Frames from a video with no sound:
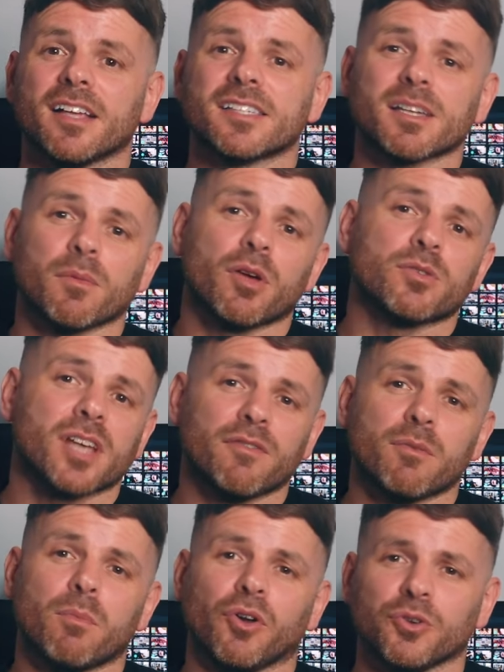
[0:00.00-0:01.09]
and some of those
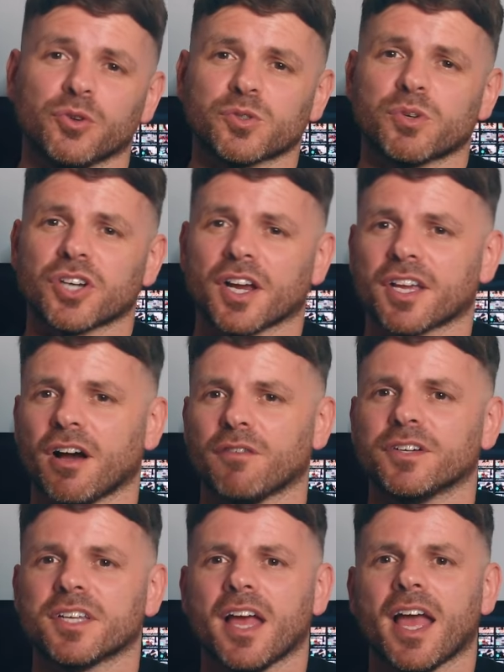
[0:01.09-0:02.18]
other models which I
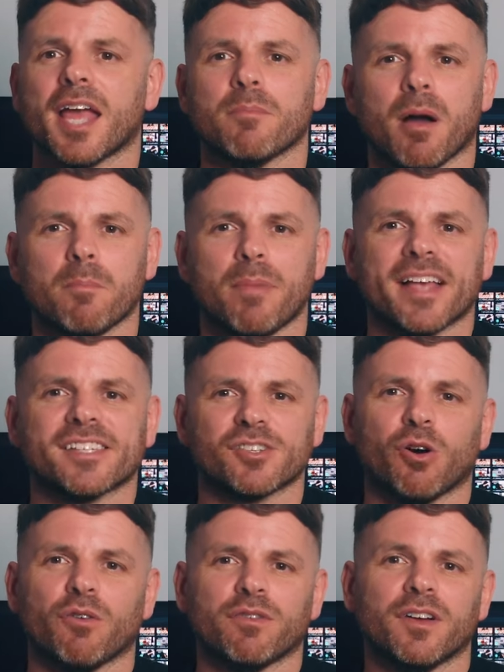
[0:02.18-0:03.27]
covered in my
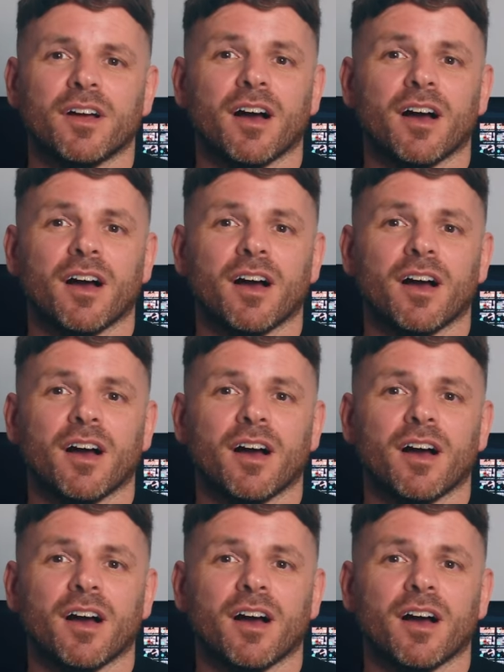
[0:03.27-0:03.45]
best of